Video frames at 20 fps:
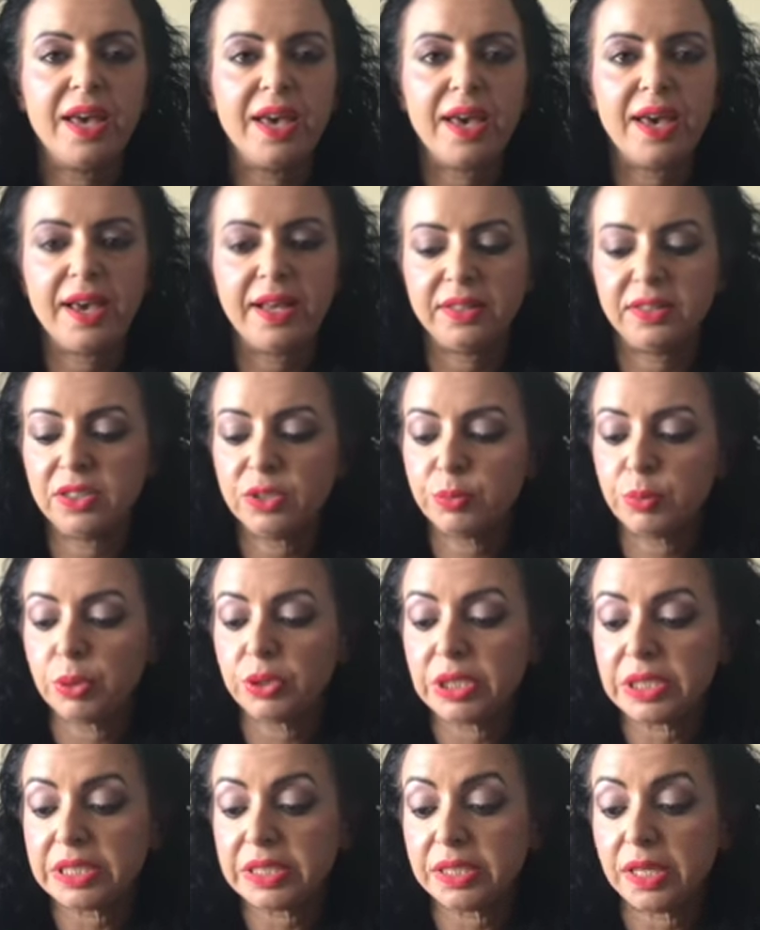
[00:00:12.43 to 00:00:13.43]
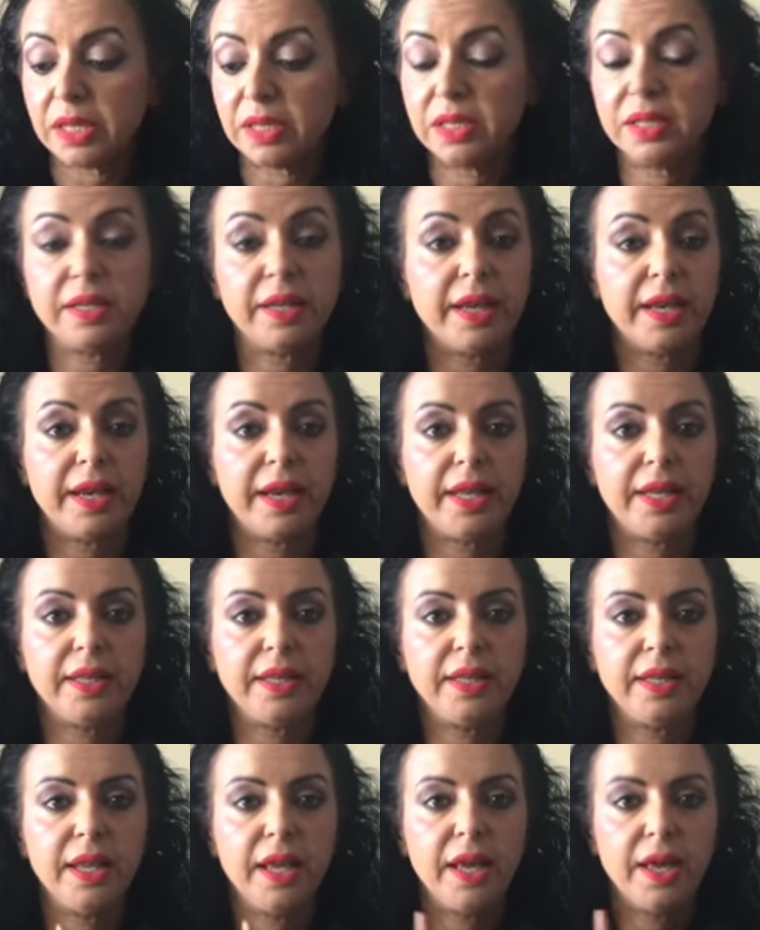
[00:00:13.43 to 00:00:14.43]
and this project started
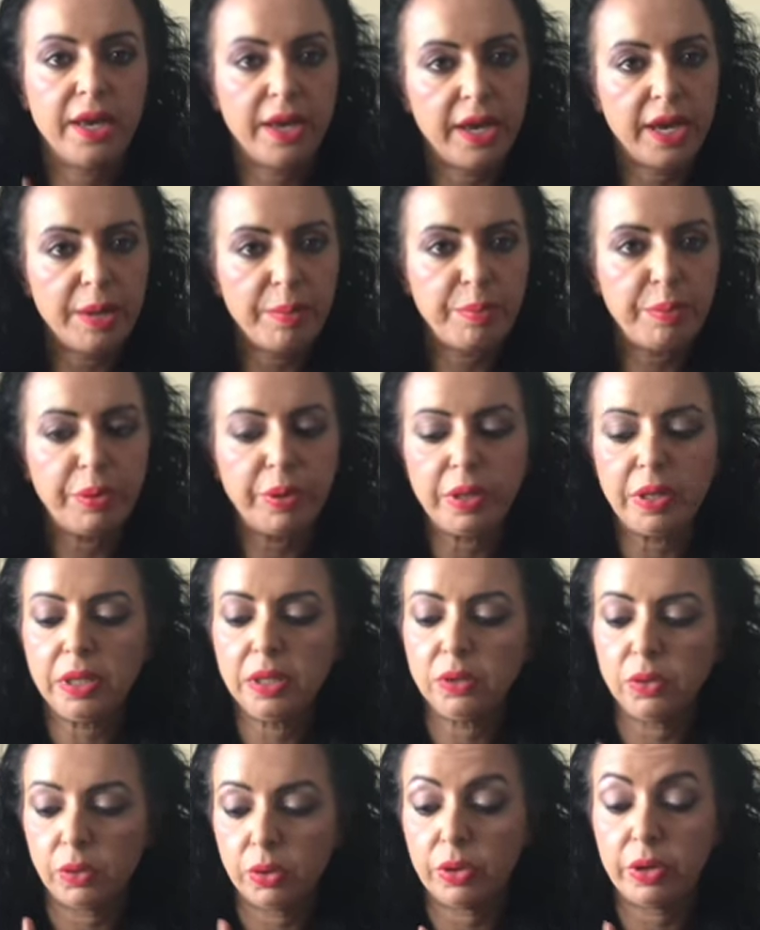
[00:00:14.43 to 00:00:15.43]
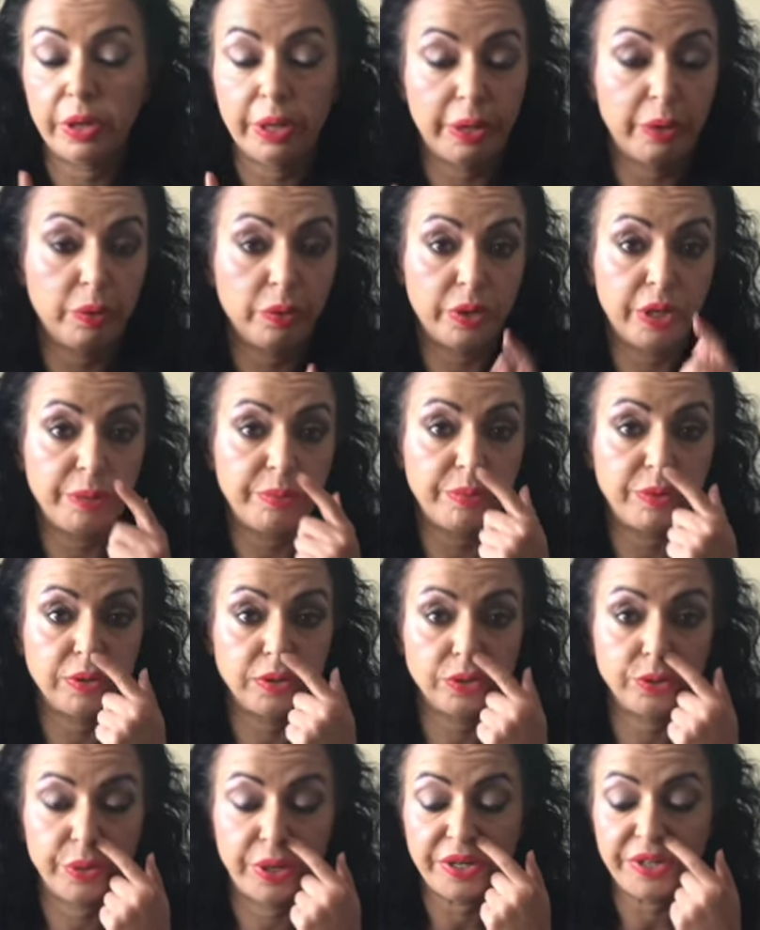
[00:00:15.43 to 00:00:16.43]
in April or on April
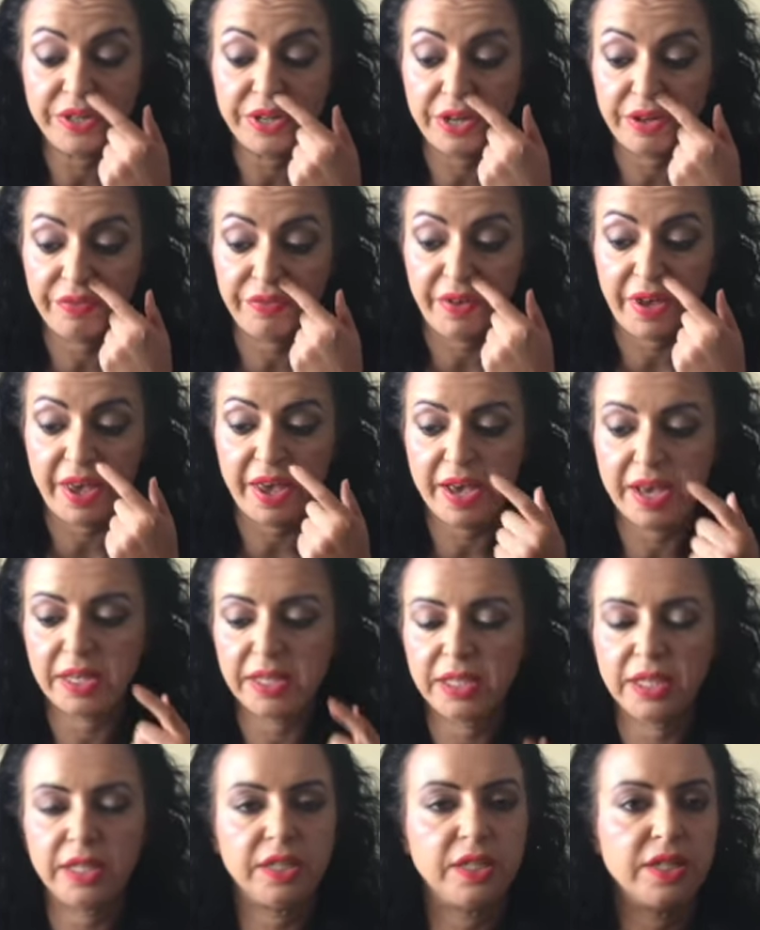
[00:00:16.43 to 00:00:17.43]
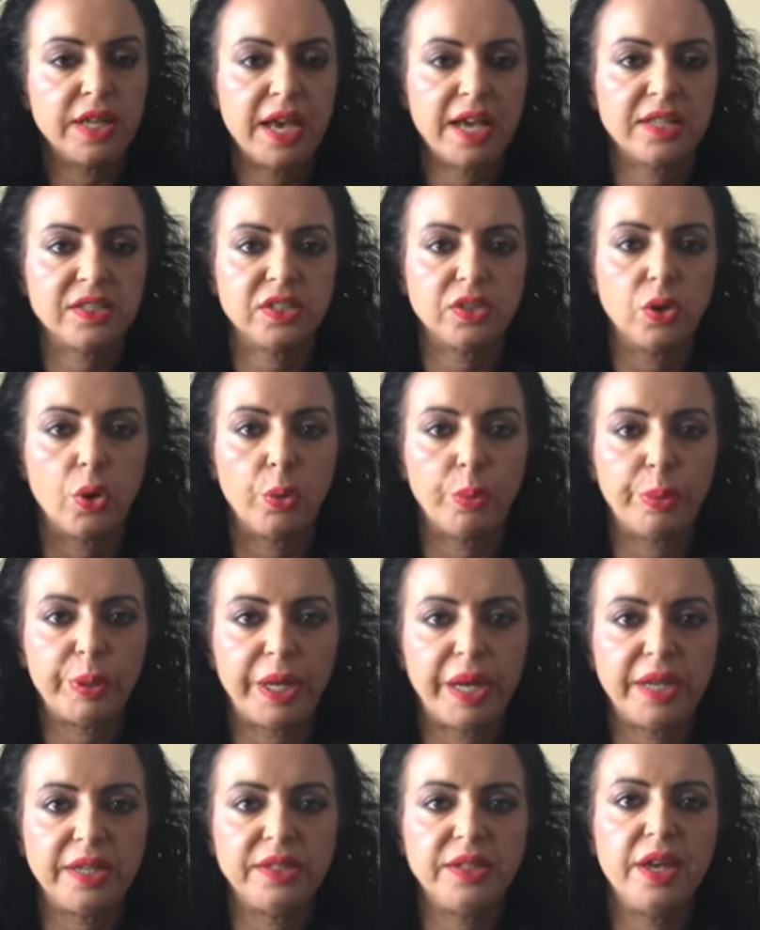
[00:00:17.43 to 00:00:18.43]
20th, and it has an open
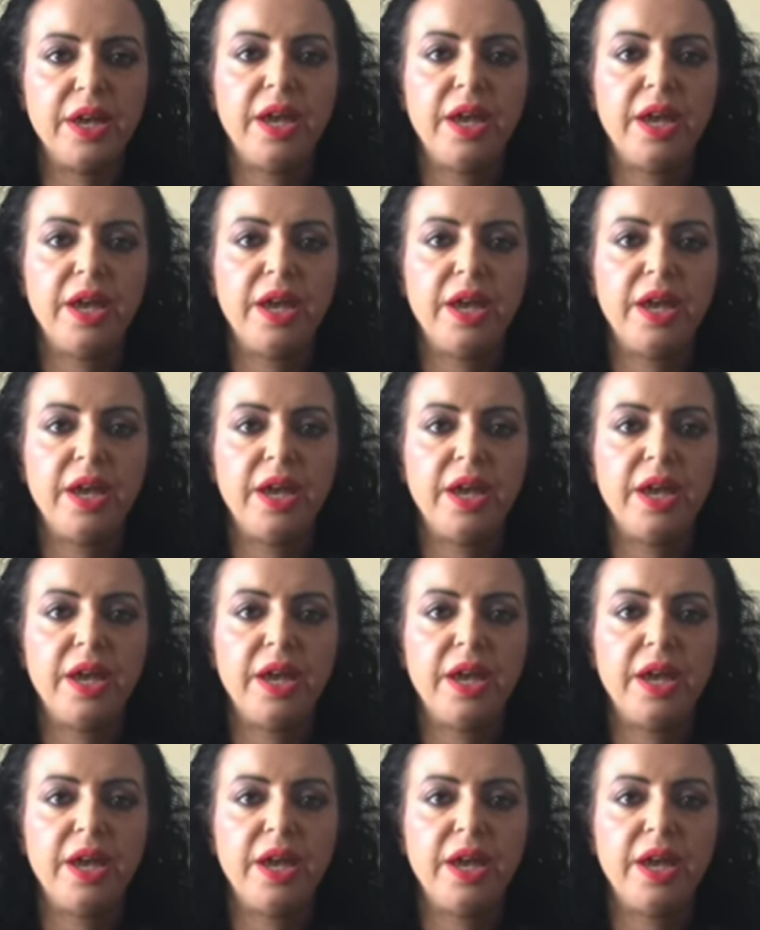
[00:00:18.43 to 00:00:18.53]
end.